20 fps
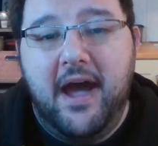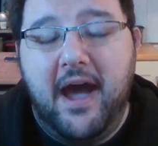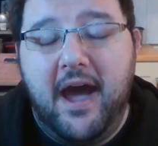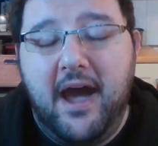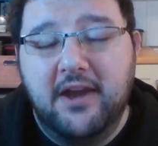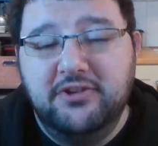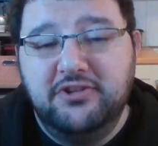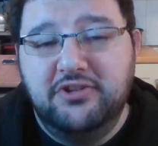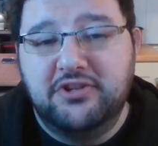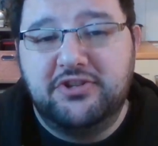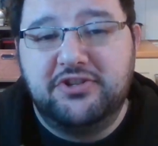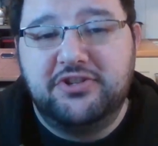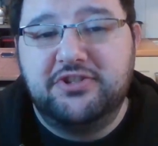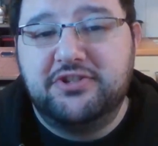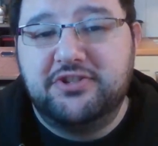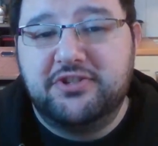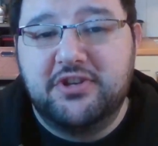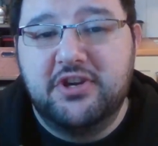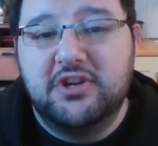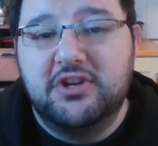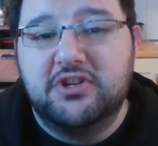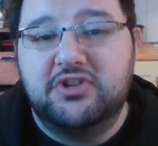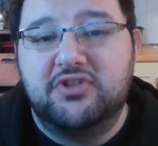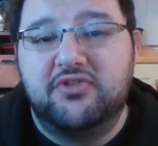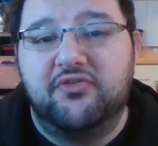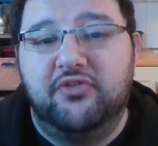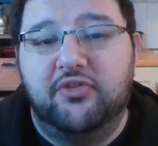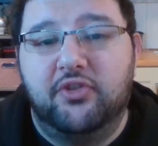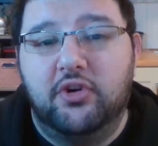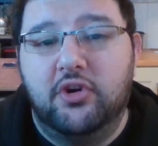and just search
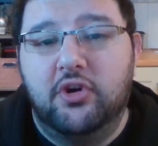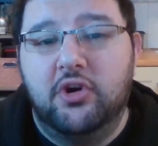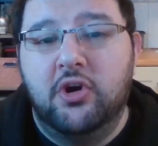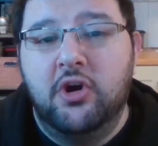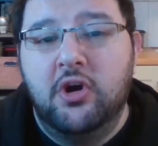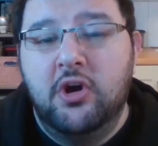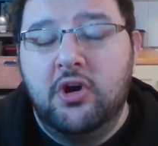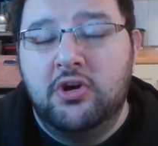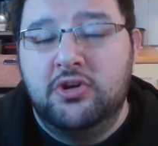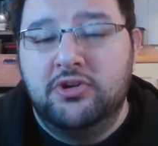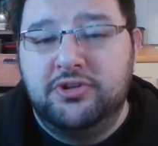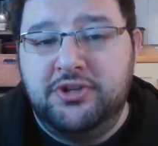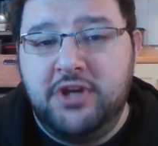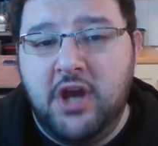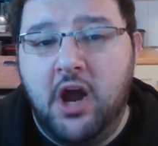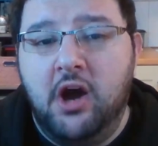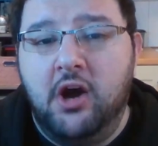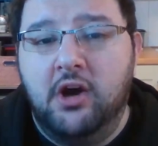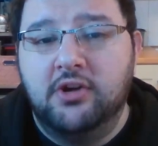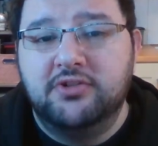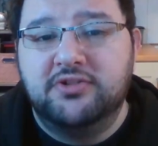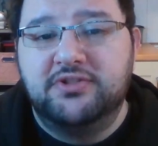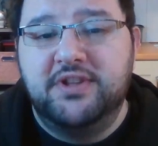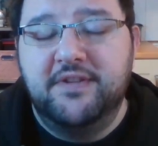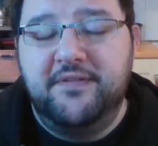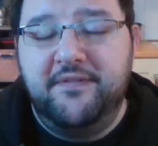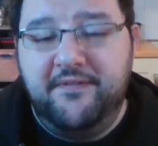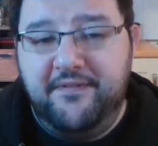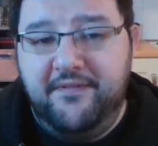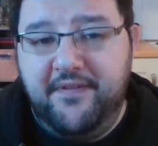for Charles
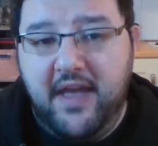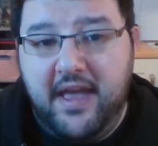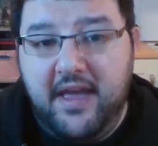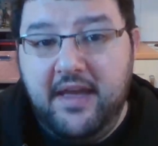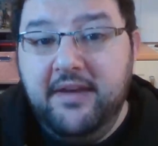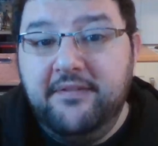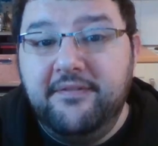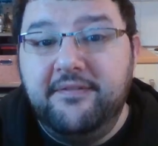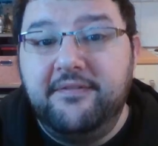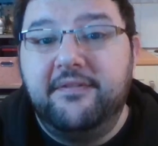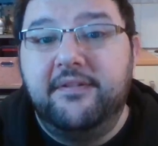V,